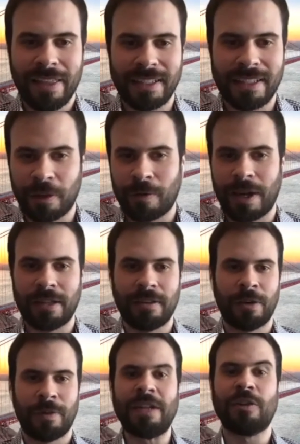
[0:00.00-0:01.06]
that integrate,
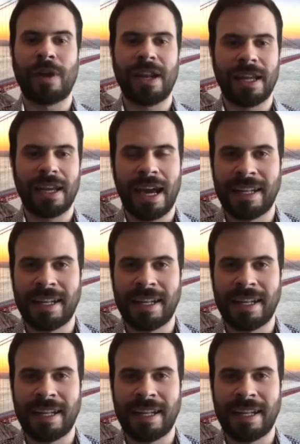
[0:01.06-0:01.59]
integrating